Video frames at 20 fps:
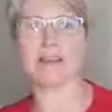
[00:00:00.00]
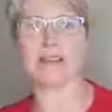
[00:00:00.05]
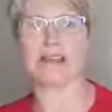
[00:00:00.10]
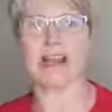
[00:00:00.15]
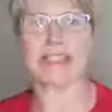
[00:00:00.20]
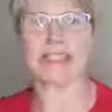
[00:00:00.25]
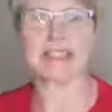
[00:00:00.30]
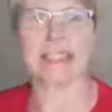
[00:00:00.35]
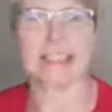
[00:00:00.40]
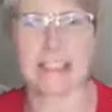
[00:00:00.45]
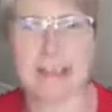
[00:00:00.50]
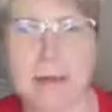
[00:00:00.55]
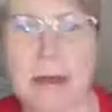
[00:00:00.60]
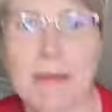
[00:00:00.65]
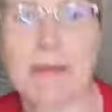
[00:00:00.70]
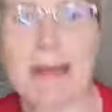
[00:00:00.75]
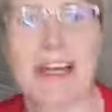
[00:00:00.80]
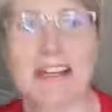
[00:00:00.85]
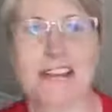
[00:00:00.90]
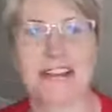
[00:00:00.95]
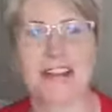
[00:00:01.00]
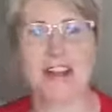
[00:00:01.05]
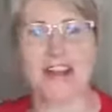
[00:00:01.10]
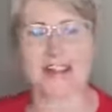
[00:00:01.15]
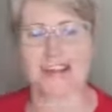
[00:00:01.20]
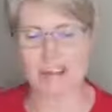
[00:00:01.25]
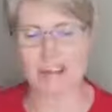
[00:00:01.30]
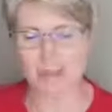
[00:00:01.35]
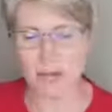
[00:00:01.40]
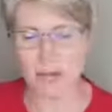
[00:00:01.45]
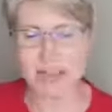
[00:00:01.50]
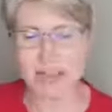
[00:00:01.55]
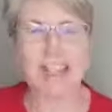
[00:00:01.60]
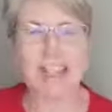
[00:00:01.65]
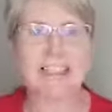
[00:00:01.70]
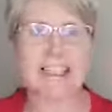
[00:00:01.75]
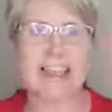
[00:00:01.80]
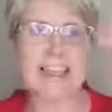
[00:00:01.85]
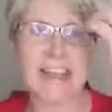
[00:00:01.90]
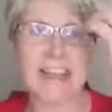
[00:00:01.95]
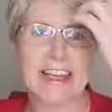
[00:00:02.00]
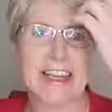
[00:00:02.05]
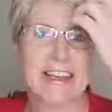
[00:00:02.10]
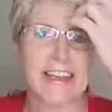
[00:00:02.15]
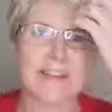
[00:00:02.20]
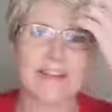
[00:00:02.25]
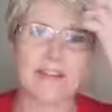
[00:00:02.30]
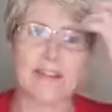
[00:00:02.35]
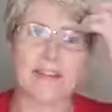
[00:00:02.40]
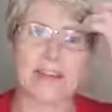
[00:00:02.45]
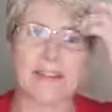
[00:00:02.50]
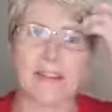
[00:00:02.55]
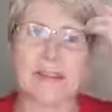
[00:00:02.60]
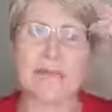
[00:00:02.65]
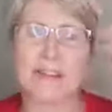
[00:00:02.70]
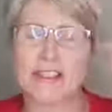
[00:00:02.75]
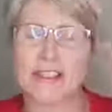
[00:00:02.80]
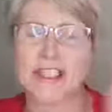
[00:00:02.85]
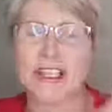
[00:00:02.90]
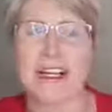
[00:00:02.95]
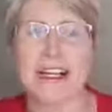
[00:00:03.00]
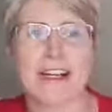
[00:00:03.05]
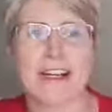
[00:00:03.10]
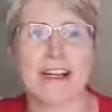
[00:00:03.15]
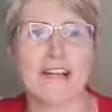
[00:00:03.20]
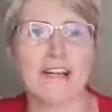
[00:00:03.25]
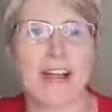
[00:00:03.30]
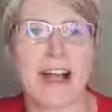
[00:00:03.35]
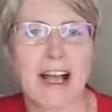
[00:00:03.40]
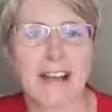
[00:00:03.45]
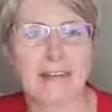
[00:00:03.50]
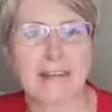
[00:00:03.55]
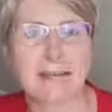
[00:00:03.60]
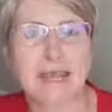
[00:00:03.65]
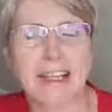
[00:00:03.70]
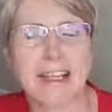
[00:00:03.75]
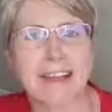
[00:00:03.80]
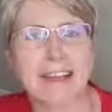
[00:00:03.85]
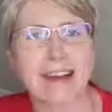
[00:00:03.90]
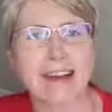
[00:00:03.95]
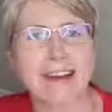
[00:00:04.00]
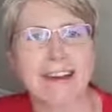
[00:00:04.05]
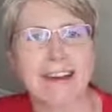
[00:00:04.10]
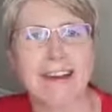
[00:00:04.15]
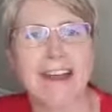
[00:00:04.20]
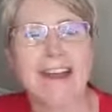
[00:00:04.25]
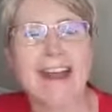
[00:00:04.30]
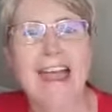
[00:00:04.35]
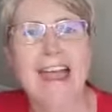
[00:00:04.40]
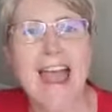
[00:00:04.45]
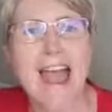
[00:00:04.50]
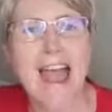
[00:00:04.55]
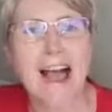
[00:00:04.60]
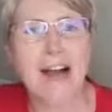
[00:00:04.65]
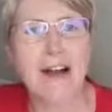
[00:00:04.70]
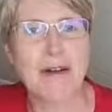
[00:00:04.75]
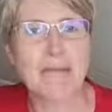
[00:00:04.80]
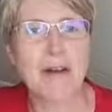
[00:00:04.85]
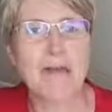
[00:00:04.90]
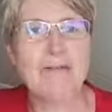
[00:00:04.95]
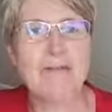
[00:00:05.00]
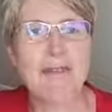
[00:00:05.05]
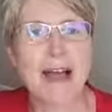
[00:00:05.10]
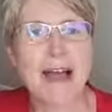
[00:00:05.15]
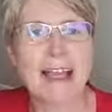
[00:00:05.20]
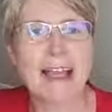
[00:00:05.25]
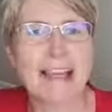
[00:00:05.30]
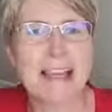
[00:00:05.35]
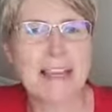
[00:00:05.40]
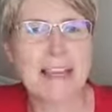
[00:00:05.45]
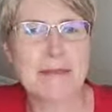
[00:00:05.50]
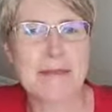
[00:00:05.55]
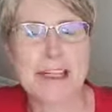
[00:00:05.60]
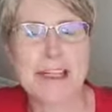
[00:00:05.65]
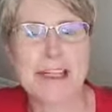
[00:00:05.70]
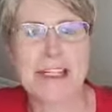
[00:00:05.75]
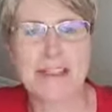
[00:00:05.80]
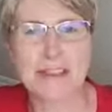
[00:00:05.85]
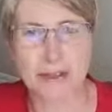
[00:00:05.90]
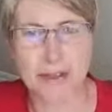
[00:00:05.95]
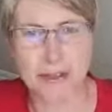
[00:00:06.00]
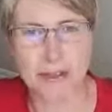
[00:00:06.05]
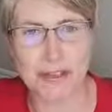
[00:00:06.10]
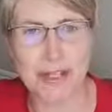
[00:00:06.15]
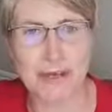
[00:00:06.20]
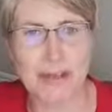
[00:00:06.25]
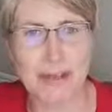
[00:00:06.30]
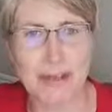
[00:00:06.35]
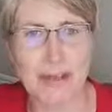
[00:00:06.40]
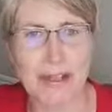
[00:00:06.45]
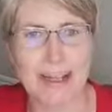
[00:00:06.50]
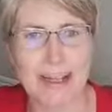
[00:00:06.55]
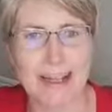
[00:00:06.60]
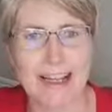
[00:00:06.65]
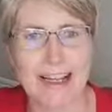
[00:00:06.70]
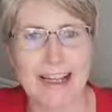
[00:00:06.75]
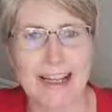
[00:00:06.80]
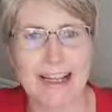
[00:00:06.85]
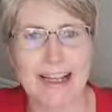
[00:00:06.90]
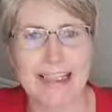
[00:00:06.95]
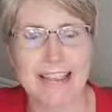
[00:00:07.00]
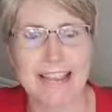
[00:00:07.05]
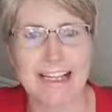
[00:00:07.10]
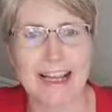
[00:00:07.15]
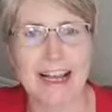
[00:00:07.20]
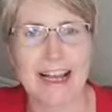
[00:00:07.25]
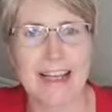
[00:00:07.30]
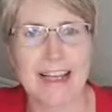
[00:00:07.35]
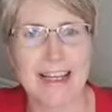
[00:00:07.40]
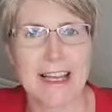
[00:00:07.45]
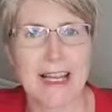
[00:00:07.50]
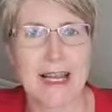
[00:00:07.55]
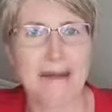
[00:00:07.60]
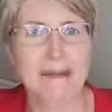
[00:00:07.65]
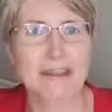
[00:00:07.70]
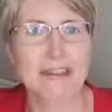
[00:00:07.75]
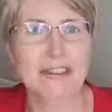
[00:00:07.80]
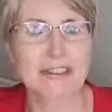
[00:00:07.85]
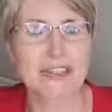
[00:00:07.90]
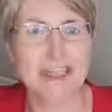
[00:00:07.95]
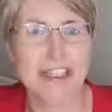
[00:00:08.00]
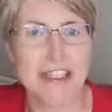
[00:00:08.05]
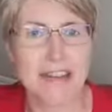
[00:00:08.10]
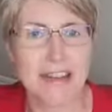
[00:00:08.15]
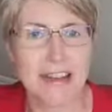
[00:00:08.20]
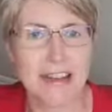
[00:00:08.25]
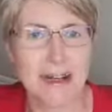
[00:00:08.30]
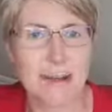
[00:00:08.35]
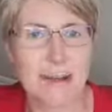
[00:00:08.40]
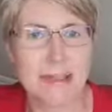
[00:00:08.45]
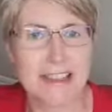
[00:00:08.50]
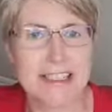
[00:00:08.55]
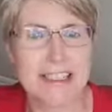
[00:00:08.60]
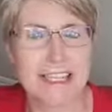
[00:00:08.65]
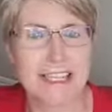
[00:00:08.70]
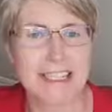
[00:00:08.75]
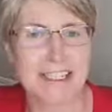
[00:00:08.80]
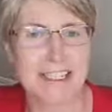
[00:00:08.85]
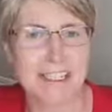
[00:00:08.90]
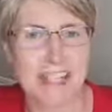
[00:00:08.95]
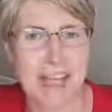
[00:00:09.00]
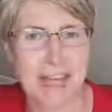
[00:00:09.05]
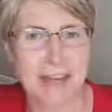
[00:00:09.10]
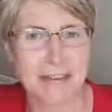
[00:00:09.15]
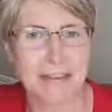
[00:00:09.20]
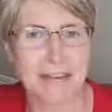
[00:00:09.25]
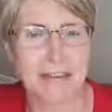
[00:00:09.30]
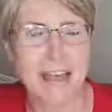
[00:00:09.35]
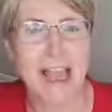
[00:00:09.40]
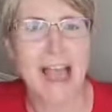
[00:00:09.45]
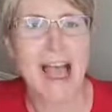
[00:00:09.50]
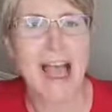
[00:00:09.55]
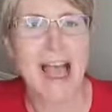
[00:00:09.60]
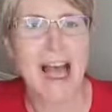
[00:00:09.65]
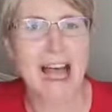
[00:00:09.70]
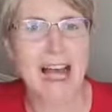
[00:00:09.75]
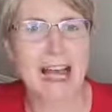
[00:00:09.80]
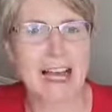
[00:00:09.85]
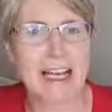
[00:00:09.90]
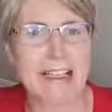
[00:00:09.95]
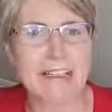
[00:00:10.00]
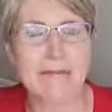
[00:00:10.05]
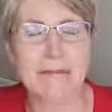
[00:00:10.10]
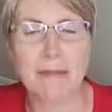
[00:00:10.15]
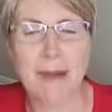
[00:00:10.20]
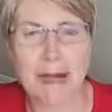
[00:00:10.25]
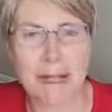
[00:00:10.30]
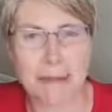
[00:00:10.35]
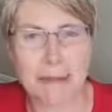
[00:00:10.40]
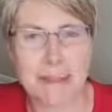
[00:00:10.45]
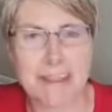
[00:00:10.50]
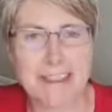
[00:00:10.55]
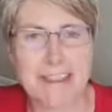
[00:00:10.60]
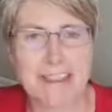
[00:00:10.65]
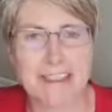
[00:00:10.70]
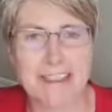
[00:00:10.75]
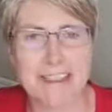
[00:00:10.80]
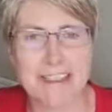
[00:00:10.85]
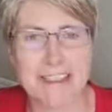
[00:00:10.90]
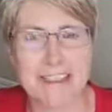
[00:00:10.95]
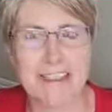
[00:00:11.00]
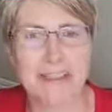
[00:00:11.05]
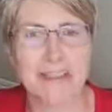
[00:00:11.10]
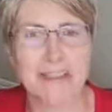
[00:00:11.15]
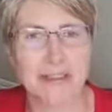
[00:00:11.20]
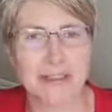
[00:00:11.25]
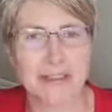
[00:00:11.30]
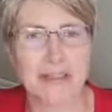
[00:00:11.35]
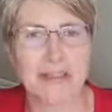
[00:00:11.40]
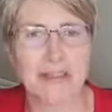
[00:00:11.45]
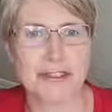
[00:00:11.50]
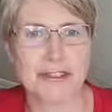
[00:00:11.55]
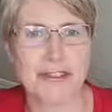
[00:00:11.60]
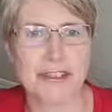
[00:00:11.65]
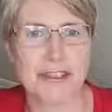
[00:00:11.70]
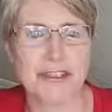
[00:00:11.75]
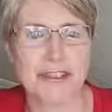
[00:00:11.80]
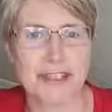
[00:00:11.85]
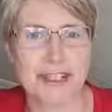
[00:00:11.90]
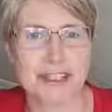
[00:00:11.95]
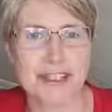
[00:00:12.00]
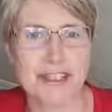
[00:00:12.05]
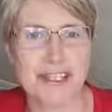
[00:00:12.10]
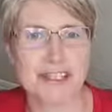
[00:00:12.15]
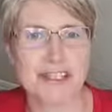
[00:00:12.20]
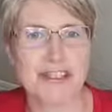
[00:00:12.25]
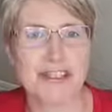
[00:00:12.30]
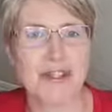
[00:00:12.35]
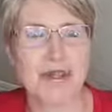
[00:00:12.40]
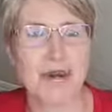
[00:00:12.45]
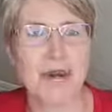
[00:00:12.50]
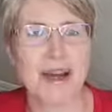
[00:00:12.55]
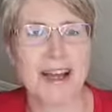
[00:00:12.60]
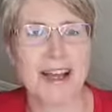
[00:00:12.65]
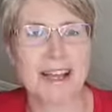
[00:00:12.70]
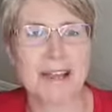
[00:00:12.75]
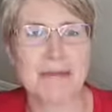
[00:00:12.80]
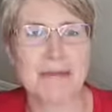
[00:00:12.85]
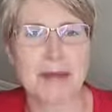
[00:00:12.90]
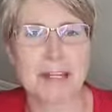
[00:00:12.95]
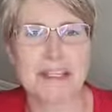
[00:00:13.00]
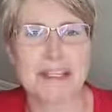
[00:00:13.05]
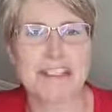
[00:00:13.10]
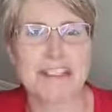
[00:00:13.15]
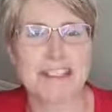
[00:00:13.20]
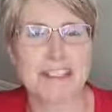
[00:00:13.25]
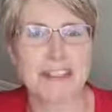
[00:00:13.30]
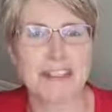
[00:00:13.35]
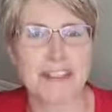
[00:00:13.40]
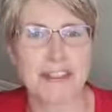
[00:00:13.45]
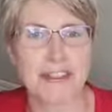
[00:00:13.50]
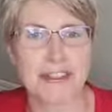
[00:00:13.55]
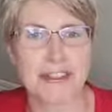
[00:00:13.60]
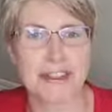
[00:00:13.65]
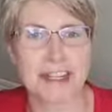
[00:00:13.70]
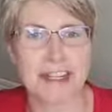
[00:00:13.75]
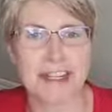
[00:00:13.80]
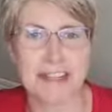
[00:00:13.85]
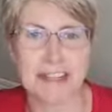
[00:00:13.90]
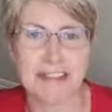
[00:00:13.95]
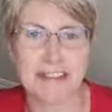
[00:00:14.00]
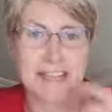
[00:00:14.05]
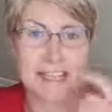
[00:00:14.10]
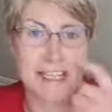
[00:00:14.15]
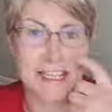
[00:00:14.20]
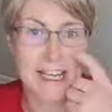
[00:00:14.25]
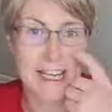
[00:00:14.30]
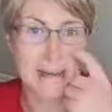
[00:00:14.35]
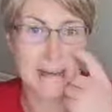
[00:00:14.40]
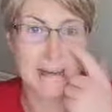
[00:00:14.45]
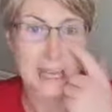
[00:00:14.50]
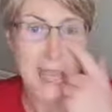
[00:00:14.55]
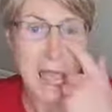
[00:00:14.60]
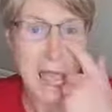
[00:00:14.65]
that's a little bit better now. So yes, thank you very much to Claire for having me along. My name is Anya Boyle and I am a nutritional therapist and a chef, and my business is Good Food Nutrition. So I am based in Newry in County Down,